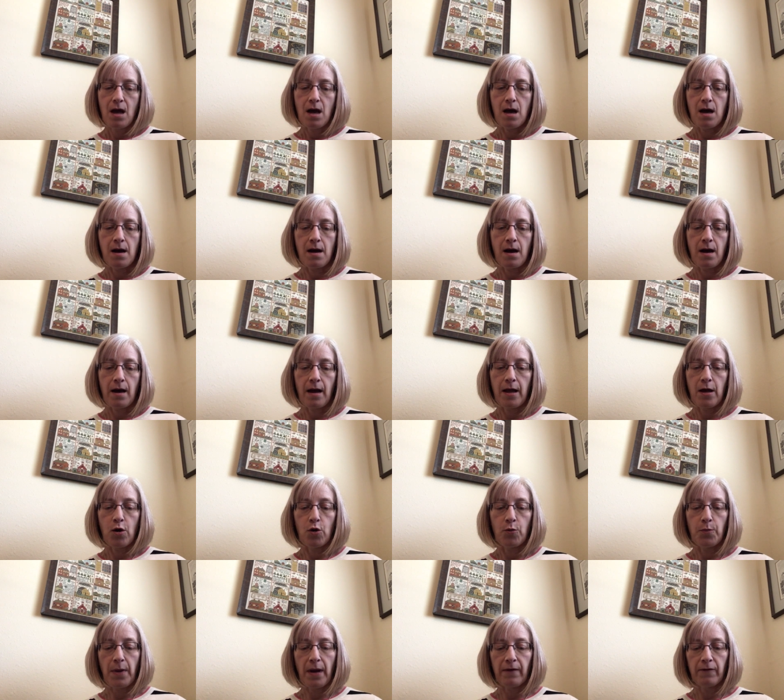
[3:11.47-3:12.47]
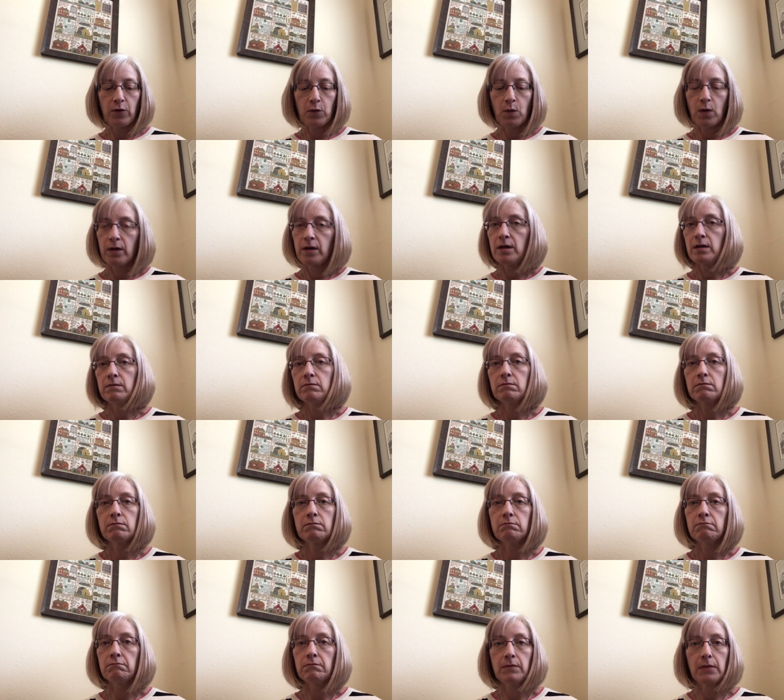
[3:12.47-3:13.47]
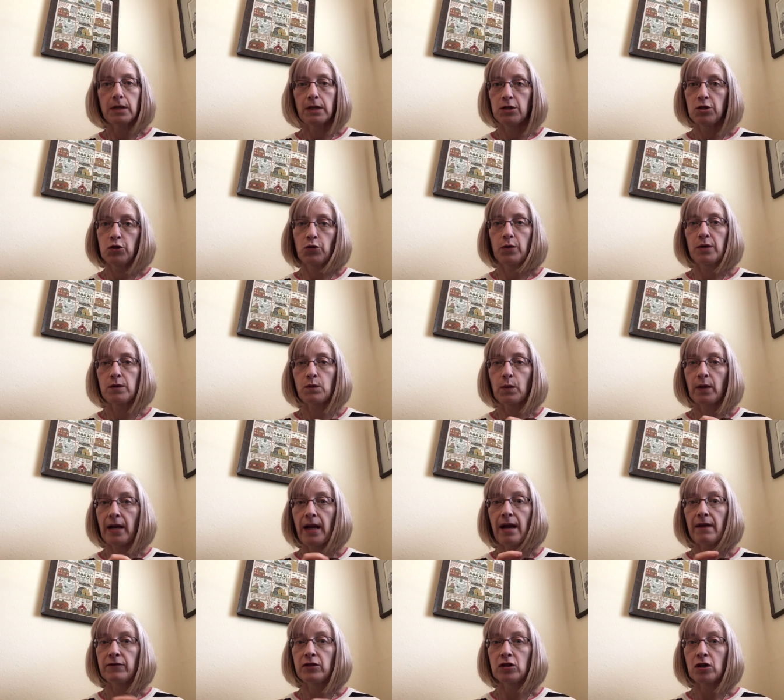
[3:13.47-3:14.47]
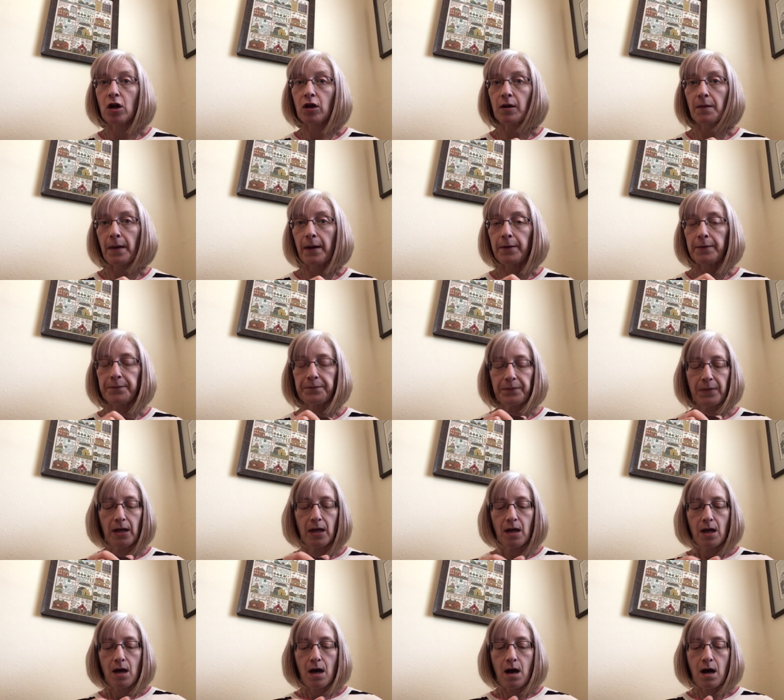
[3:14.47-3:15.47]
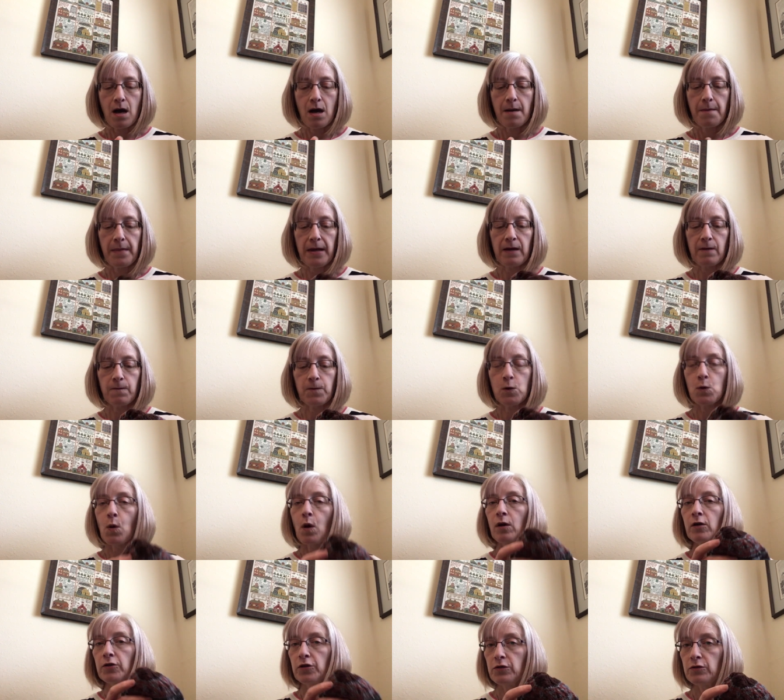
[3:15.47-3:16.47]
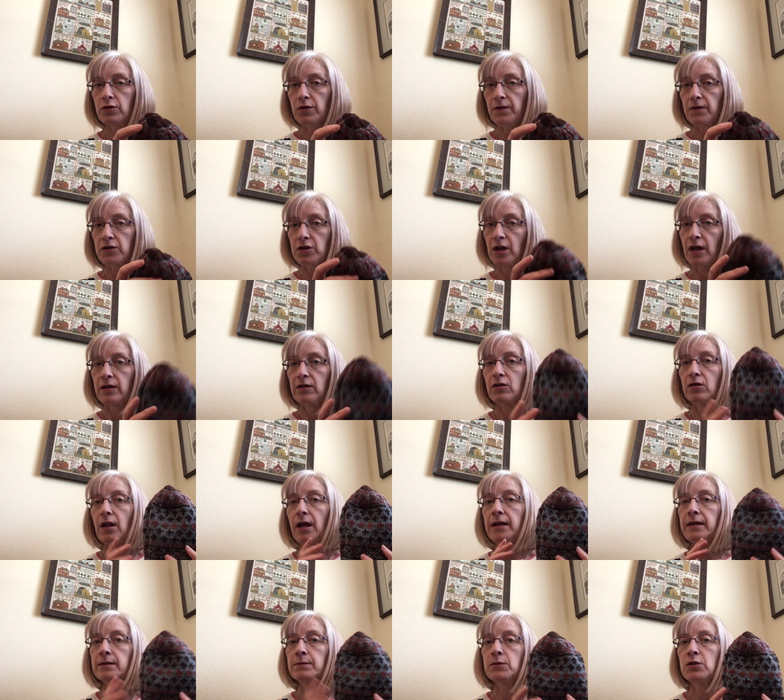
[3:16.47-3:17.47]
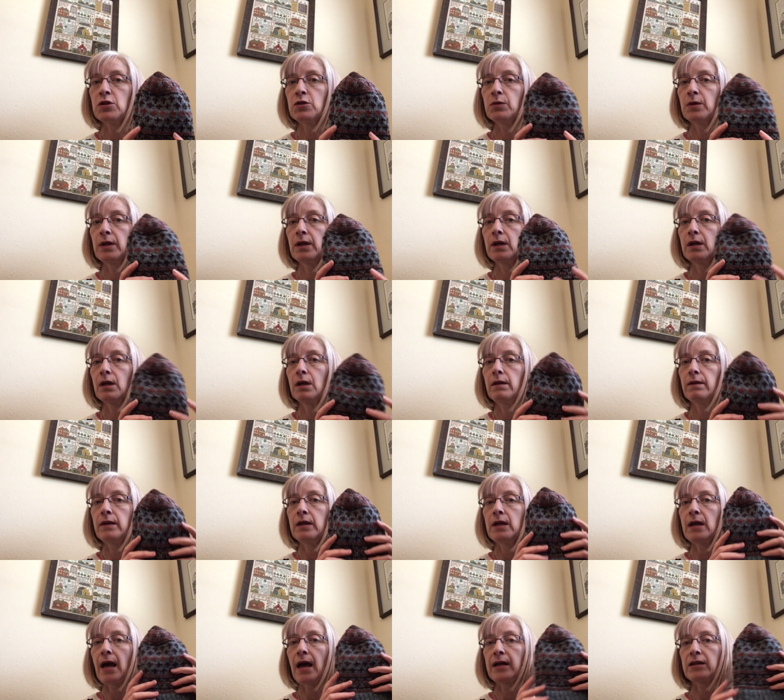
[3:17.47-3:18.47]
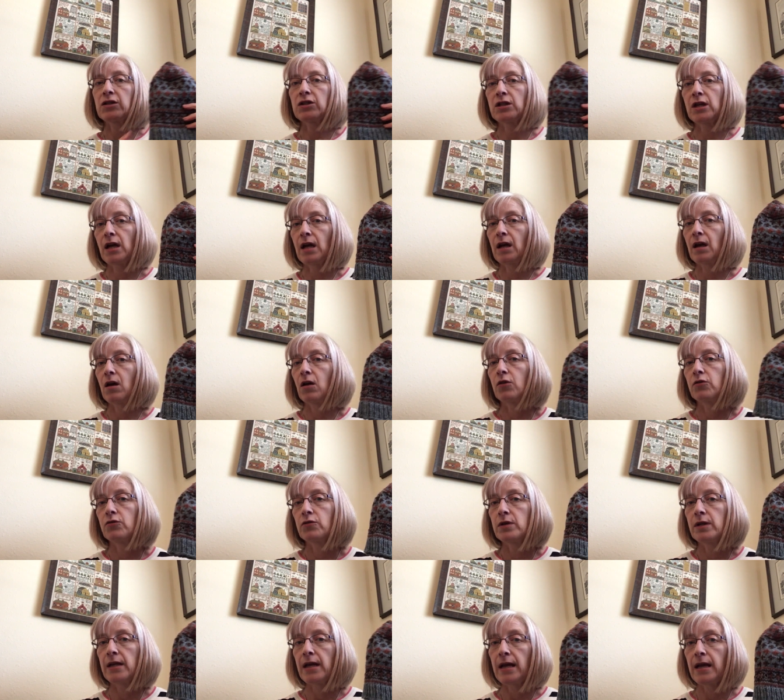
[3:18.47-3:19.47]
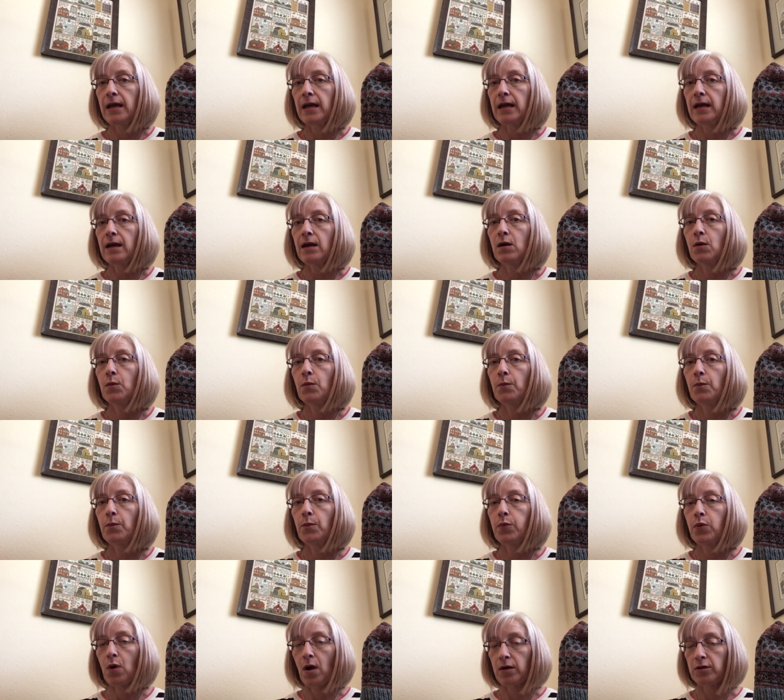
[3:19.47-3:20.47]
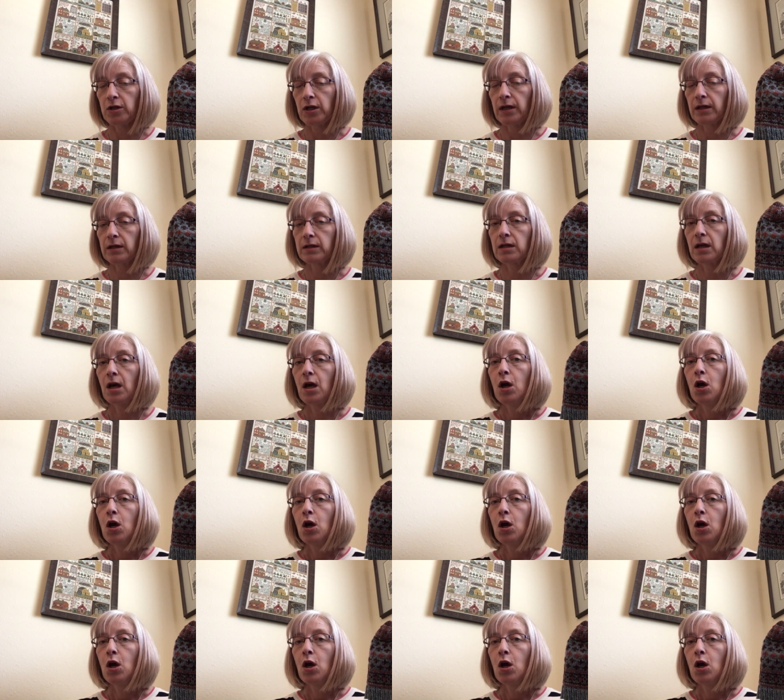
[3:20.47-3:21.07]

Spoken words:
I hope everyone enjoys what I have to talk about. If you are new to the channel, I am doing the hashtag 100-day project,